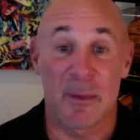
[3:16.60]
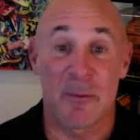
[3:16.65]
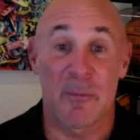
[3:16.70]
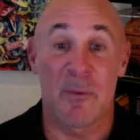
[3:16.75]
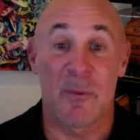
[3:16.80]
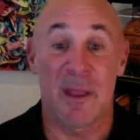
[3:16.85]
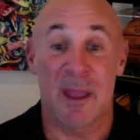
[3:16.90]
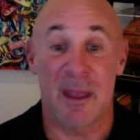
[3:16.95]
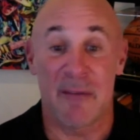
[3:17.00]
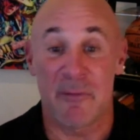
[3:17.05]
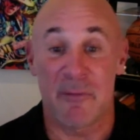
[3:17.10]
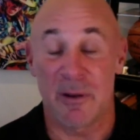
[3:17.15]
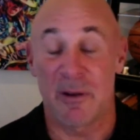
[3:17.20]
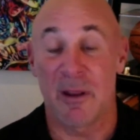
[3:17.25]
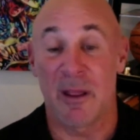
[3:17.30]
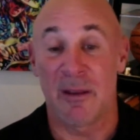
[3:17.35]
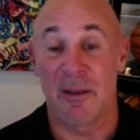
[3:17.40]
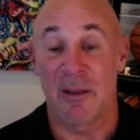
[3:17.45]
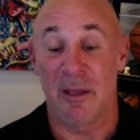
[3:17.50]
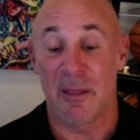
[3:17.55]
we have
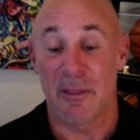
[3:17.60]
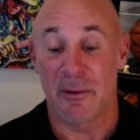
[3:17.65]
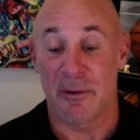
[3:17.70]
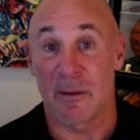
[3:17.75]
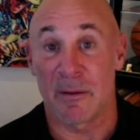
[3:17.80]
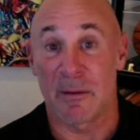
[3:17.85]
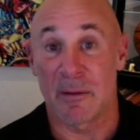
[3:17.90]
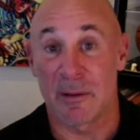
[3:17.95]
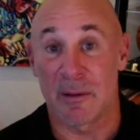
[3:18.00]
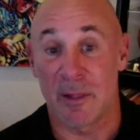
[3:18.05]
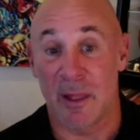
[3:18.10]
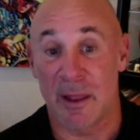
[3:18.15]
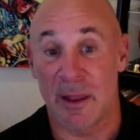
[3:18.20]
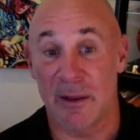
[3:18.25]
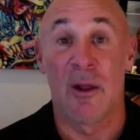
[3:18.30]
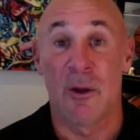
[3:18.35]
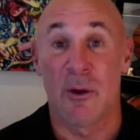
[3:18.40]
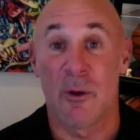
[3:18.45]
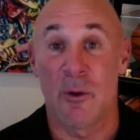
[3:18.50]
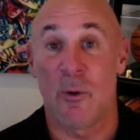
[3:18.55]
another
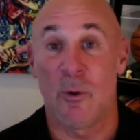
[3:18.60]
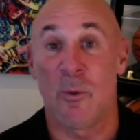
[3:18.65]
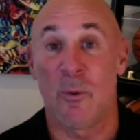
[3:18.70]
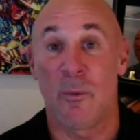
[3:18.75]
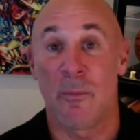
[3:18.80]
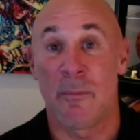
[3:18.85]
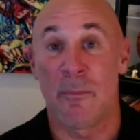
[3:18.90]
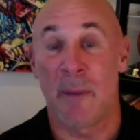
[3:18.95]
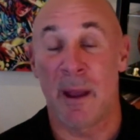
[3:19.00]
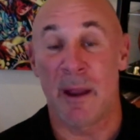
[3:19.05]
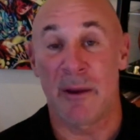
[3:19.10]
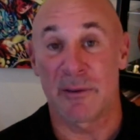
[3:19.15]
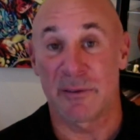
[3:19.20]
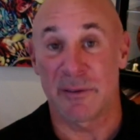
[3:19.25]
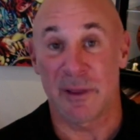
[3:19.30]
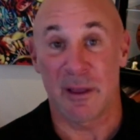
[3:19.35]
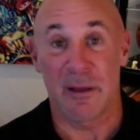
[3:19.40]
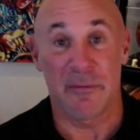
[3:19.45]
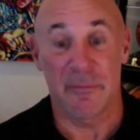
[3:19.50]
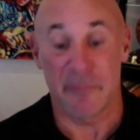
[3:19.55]
client who by
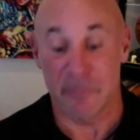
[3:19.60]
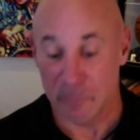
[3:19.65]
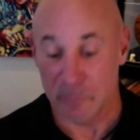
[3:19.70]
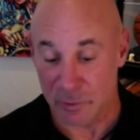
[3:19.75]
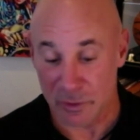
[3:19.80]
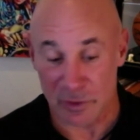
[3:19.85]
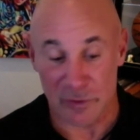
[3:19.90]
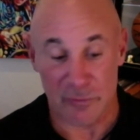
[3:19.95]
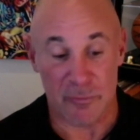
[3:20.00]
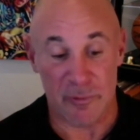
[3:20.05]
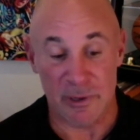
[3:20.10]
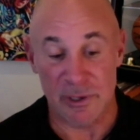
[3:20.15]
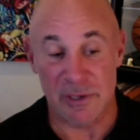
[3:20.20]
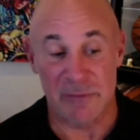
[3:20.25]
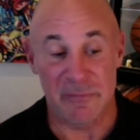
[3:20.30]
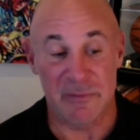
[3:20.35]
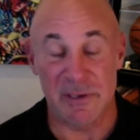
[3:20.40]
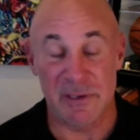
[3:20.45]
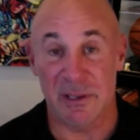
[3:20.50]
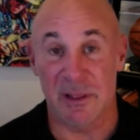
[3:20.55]
herself just reached
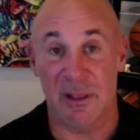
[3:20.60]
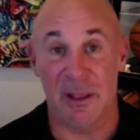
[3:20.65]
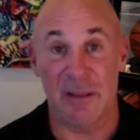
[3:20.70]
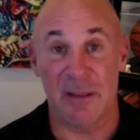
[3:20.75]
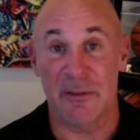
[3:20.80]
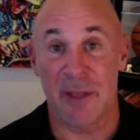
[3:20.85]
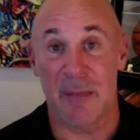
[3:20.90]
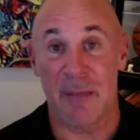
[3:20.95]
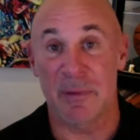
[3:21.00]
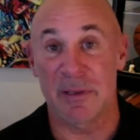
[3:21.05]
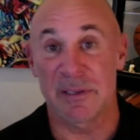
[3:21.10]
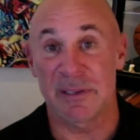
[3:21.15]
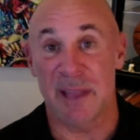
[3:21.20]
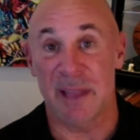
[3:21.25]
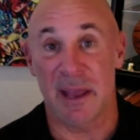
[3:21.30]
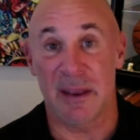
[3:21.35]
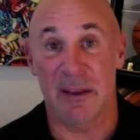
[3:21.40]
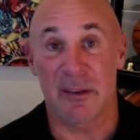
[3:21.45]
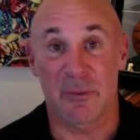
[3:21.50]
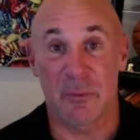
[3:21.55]
Invisalign diamond
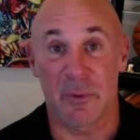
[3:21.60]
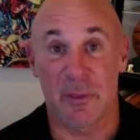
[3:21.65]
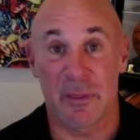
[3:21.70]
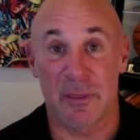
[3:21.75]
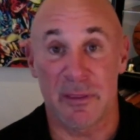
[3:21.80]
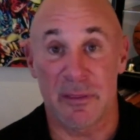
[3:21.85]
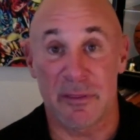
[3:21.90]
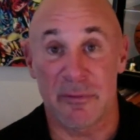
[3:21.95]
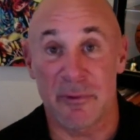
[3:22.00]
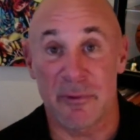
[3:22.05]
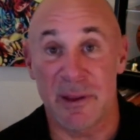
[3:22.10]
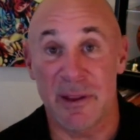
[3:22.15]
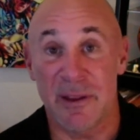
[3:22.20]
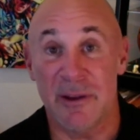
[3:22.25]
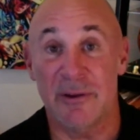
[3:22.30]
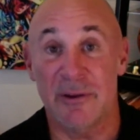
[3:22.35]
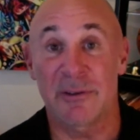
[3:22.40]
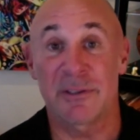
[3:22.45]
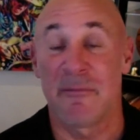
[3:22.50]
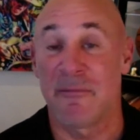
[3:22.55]
status within 3
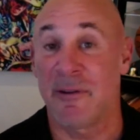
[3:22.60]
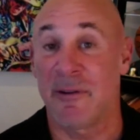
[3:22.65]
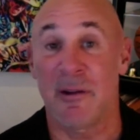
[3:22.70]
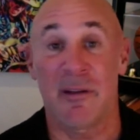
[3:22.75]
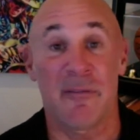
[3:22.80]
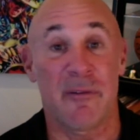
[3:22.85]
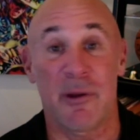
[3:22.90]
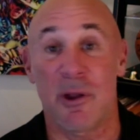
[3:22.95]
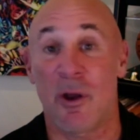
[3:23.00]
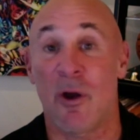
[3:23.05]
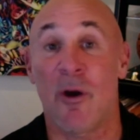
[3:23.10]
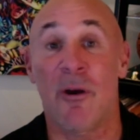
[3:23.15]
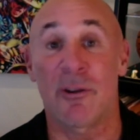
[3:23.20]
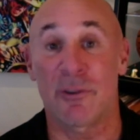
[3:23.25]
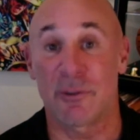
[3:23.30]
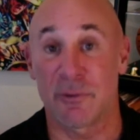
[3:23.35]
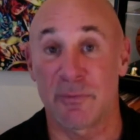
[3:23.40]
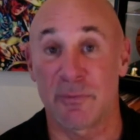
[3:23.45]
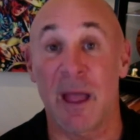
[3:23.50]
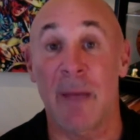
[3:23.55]
years. Very, very hard
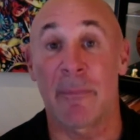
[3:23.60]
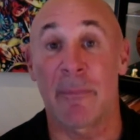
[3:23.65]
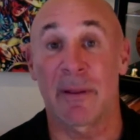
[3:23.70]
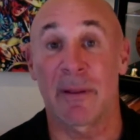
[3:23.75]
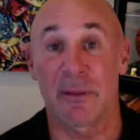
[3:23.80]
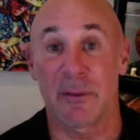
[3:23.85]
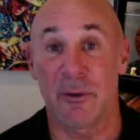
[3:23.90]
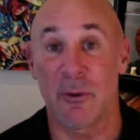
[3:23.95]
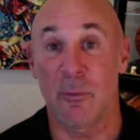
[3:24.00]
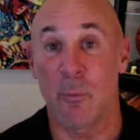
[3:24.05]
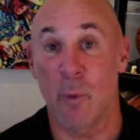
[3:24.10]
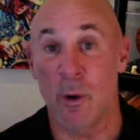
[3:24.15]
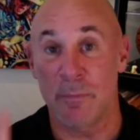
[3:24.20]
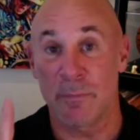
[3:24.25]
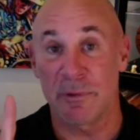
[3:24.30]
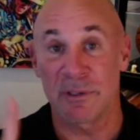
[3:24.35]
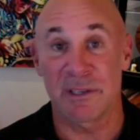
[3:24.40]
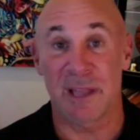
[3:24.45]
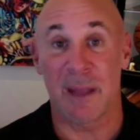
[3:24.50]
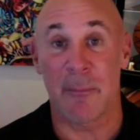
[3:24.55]
topic to do.
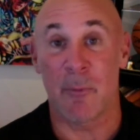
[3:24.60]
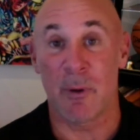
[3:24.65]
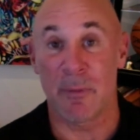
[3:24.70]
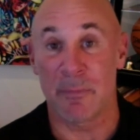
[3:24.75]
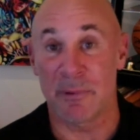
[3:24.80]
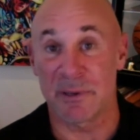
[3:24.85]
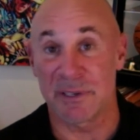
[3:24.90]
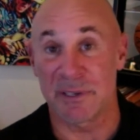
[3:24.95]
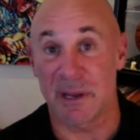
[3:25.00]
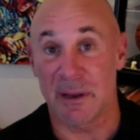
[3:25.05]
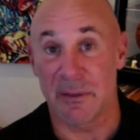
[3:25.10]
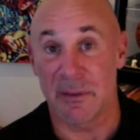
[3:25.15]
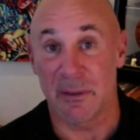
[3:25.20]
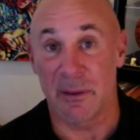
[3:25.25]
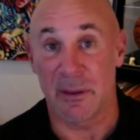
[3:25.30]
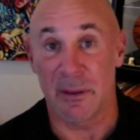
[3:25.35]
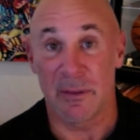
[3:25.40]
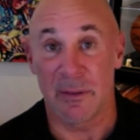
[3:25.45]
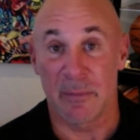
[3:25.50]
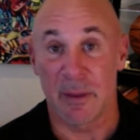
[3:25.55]
Top 1%
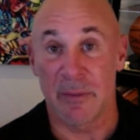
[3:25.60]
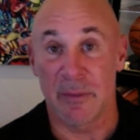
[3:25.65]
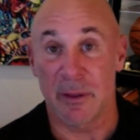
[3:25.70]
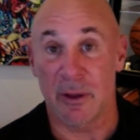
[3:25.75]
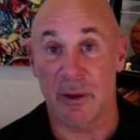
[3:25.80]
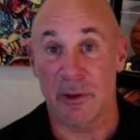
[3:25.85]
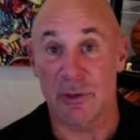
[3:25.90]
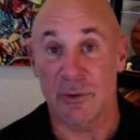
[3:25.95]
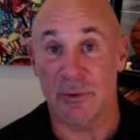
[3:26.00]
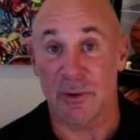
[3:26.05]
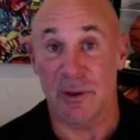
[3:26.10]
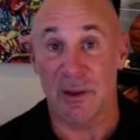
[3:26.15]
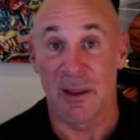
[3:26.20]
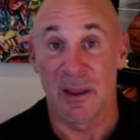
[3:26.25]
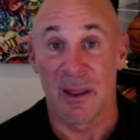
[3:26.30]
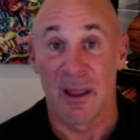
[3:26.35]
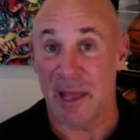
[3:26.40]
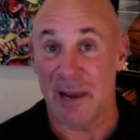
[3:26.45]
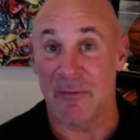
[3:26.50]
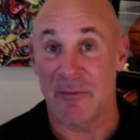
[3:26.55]
in the country.
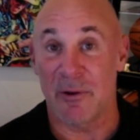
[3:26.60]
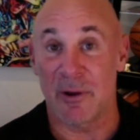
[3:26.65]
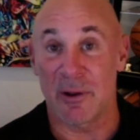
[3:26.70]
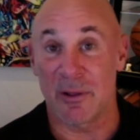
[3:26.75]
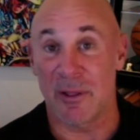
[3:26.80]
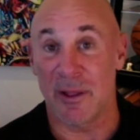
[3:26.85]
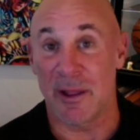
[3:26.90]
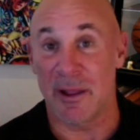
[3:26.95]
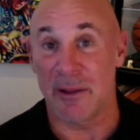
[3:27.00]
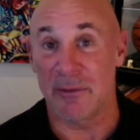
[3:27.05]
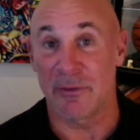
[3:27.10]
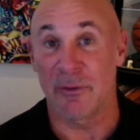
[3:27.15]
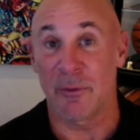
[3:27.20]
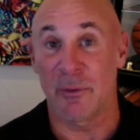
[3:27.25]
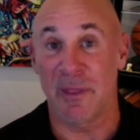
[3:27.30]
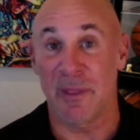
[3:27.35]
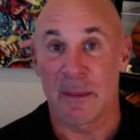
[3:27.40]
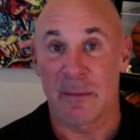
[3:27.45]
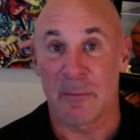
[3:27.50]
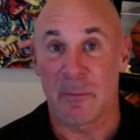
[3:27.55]
A lot of our clients are doing
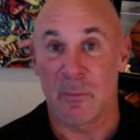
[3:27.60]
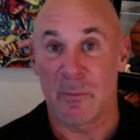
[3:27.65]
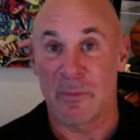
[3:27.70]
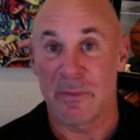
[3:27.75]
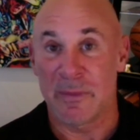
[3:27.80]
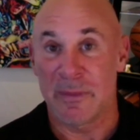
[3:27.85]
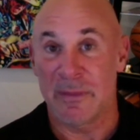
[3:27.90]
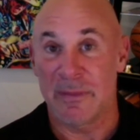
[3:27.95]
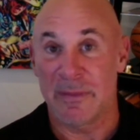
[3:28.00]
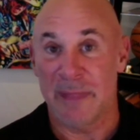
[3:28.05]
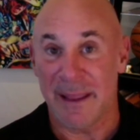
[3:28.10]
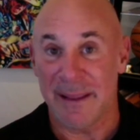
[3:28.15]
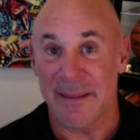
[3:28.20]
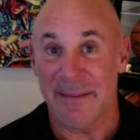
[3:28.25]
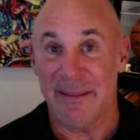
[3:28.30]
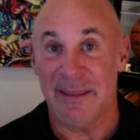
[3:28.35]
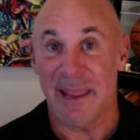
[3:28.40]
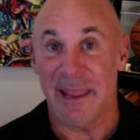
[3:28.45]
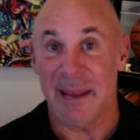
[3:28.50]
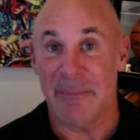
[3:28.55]
that.
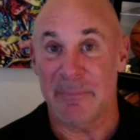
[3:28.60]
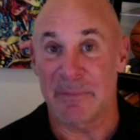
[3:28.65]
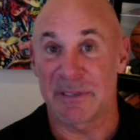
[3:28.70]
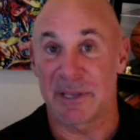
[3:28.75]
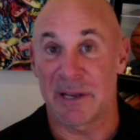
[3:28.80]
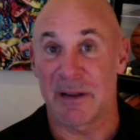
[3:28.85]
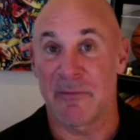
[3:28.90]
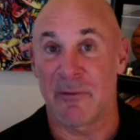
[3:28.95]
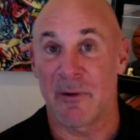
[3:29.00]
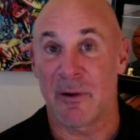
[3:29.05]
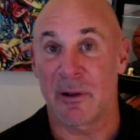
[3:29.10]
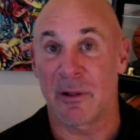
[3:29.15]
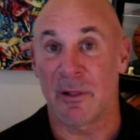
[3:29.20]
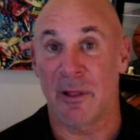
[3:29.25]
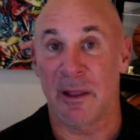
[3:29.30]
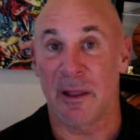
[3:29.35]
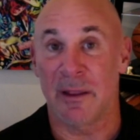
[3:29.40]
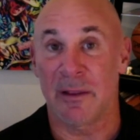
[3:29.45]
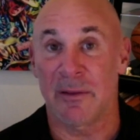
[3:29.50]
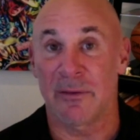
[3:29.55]
98% of our
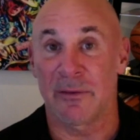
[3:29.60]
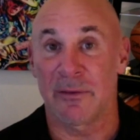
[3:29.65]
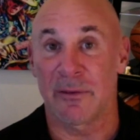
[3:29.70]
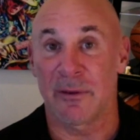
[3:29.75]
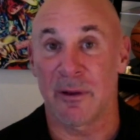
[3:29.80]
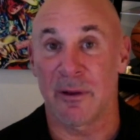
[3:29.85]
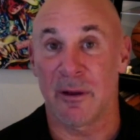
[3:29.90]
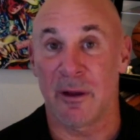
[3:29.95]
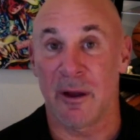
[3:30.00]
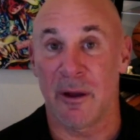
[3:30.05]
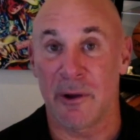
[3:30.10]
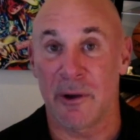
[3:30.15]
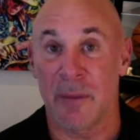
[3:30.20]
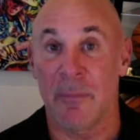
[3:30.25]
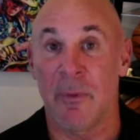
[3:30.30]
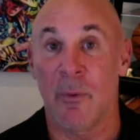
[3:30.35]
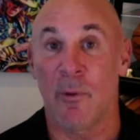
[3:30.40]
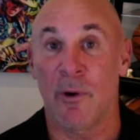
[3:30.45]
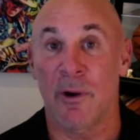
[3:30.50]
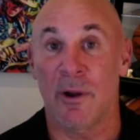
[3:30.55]
clients are
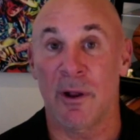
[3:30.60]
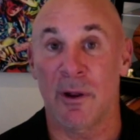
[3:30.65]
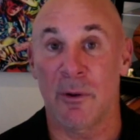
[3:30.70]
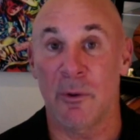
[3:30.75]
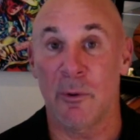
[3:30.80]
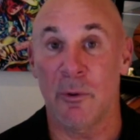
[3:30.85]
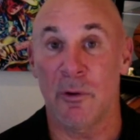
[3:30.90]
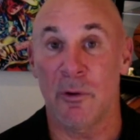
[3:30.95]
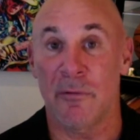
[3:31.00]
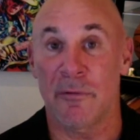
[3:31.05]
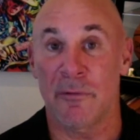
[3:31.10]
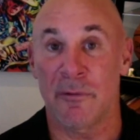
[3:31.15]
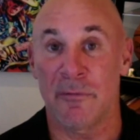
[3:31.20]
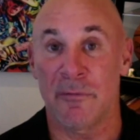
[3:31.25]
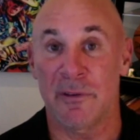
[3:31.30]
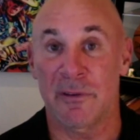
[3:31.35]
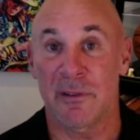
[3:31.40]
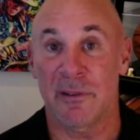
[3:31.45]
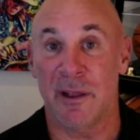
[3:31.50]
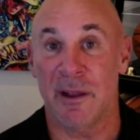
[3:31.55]
number one on Google for
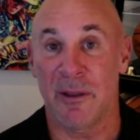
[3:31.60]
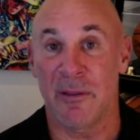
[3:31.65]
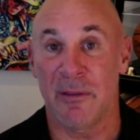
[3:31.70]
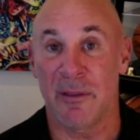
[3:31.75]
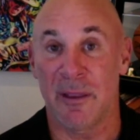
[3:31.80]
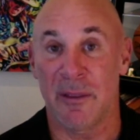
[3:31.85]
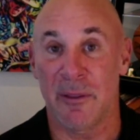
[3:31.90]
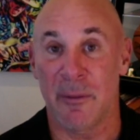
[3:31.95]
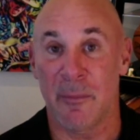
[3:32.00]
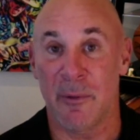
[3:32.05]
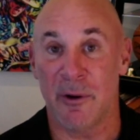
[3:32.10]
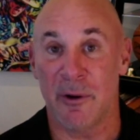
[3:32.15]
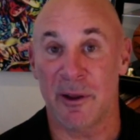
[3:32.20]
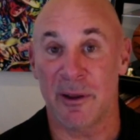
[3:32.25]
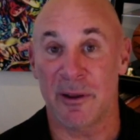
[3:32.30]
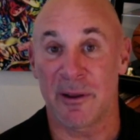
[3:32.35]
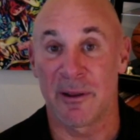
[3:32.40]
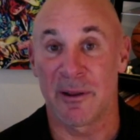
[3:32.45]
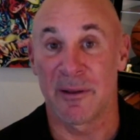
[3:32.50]
Invisalign in their market.